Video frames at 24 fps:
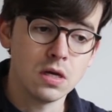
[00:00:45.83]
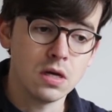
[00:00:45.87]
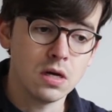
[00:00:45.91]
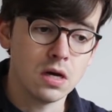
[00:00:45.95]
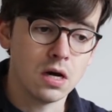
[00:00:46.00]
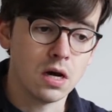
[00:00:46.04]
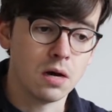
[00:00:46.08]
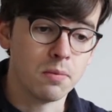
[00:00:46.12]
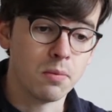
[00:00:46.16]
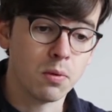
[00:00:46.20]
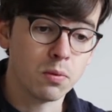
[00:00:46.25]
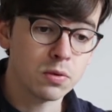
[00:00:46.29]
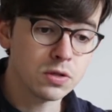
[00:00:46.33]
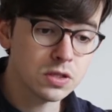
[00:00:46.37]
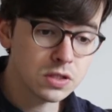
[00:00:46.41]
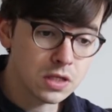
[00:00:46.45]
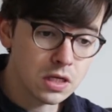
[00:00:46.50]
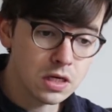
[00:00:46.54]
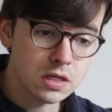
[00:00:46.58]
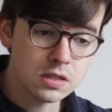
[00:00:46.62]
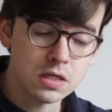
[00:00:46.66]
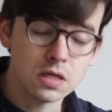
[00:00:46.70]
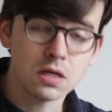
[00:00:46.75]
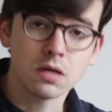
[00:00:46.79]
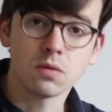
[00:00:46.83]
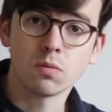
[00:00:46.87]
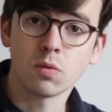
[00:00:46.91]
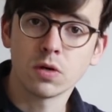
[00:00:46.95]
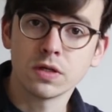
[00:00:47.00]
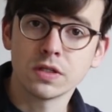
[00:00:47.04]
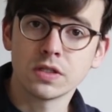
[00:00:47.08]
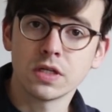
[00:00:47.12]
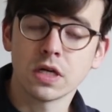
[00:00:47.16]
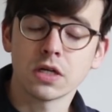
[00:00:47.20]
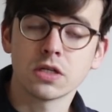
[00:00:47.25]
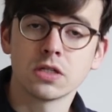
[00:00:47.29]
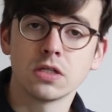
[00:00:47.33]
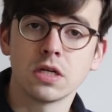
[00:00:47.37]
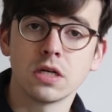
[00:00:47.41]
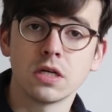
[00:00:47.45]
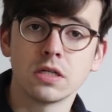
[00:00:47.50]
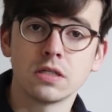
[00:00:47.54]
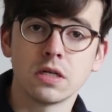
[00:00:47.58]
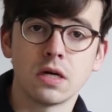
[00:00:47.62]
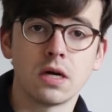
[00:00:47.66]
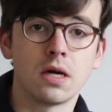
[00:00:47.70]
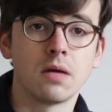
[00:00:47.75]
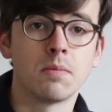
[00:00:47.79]
But we're just going to take it one section at a
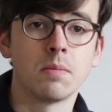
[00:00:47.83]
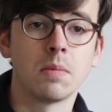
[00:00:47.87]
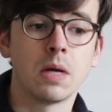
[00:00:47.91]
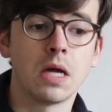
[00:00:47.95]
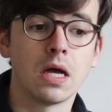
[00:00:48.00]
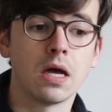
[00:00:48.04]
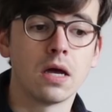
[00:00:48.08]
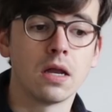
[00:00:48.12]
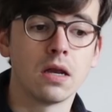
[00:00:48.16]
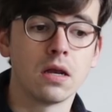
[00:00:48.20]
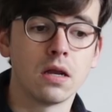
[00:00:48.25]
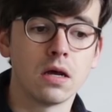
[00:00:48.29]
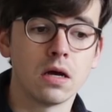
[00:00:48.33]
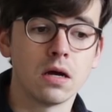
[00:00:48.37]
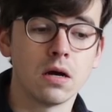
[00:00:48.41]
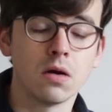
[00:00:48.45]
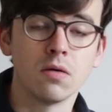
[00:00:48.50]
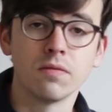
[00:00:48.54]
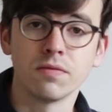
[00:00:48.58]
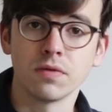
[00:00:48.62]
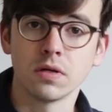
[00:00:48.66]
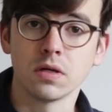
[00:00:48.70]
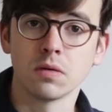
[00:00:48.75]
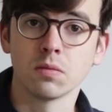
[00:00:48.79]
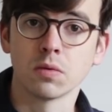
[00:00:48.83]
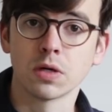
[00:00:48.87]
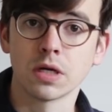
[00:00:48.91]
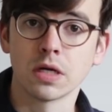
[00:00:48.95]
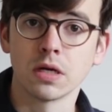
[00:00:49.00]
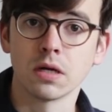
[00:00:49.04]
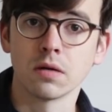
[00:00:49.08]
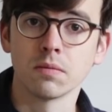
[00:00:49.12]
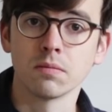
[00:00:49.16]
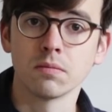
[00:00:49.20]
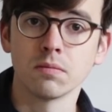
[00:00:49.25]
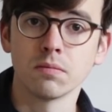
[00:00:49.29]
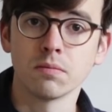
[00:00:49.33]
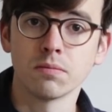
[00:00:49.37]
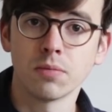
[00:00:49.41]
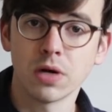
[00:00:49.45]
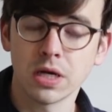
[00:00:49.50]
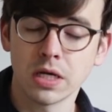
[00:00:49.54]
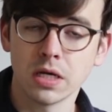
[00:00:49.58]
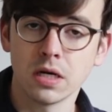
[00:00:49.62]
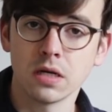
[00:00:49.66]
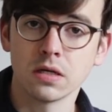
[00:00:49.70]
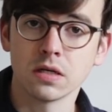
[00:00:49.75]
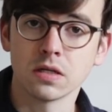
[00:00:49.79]
time, and hopefully we're going to
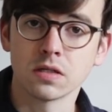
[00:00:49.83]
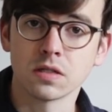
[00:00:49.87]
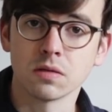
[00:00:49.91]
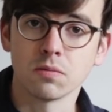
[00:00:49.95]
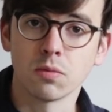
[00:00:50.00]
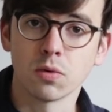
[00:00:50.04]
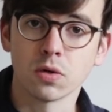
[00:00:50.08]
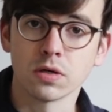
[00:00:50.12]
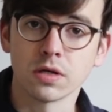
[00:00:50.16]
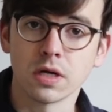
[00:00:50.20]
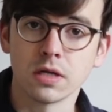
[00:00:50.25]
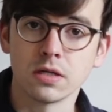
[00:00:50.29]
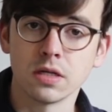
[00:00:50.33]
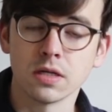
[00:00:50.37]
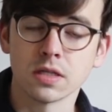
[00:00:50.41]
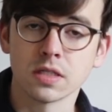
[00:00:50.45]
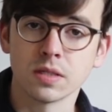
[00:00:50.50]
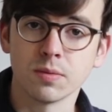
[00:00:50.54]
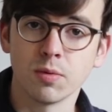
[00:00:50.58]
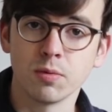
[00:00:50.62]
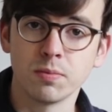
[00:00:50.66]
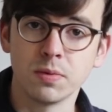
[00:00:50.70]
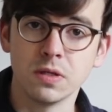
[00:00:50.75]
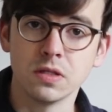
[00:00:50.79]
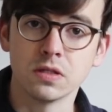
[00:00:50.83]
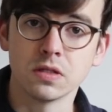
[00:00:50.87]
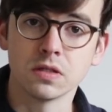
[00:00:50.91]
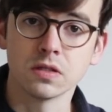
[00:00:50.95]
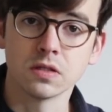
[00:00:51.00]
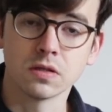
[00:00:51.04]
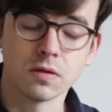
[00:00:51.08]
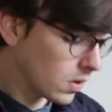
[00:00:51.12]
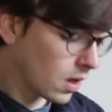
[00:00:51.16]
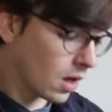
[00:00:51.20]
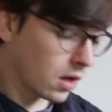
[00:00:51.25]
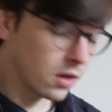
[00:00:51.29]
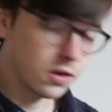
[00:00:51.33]
break it into some more digestible pieces.